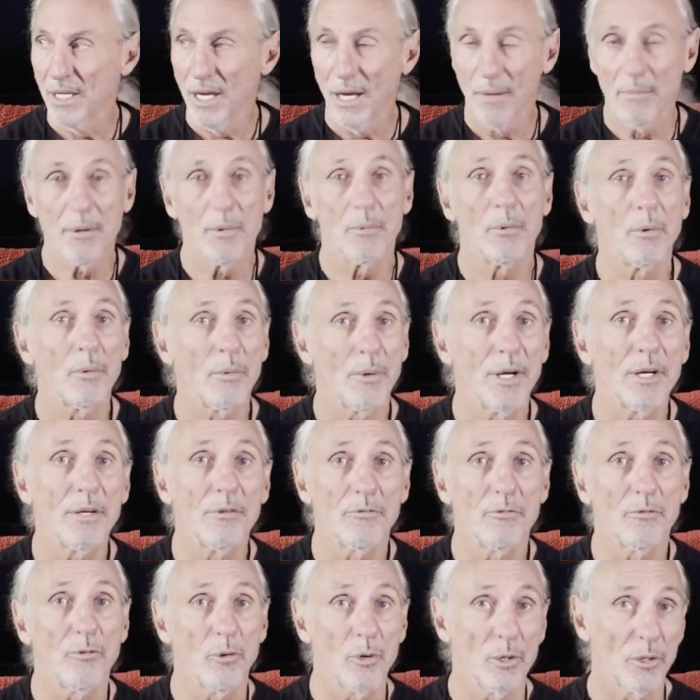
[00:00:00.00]
I mean, we're running
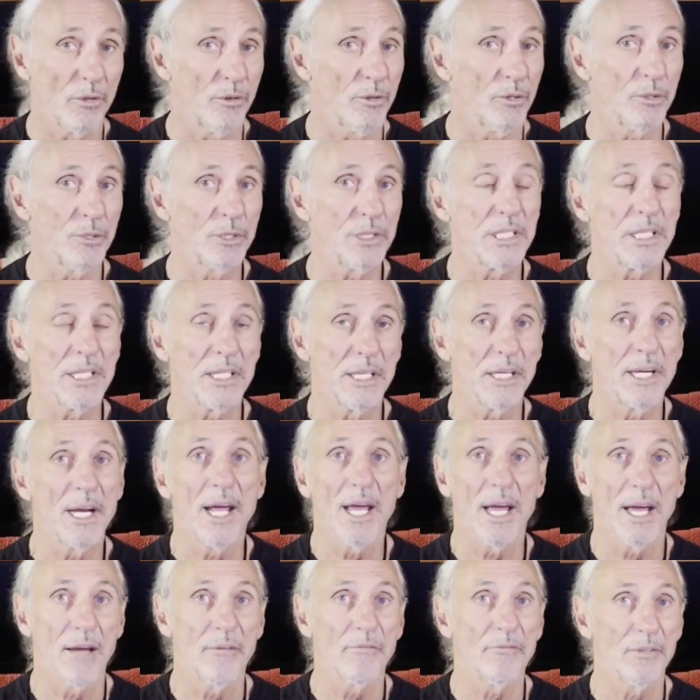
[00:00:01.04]
four thirteen and a
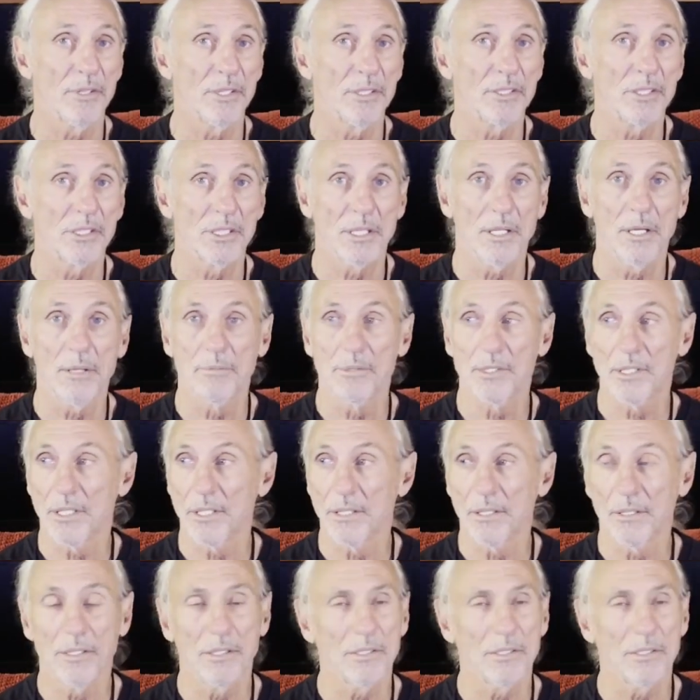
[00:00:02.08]
half inch subs here.